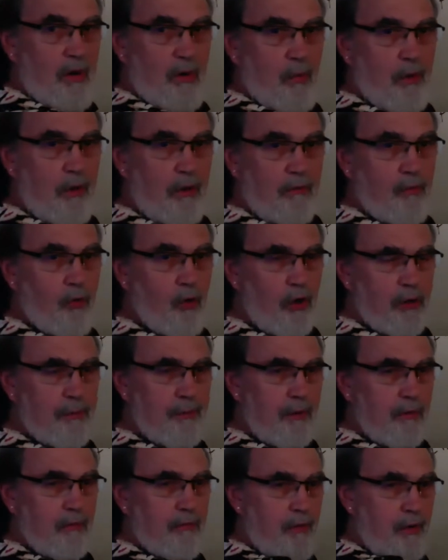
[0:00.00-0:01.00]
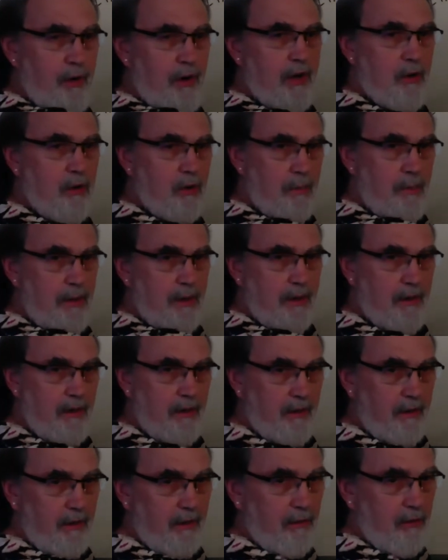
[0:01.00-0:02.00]
reinforcement is very intermittent.
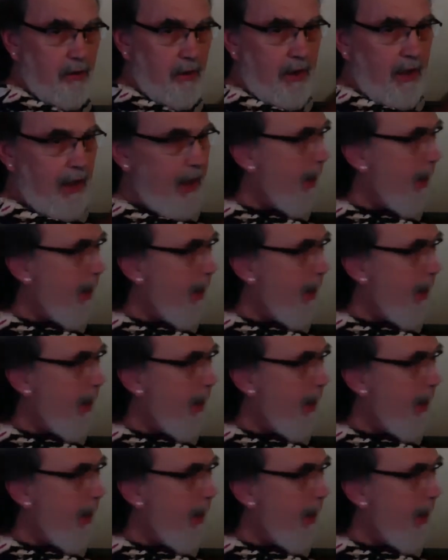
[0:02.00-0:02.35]
It's going to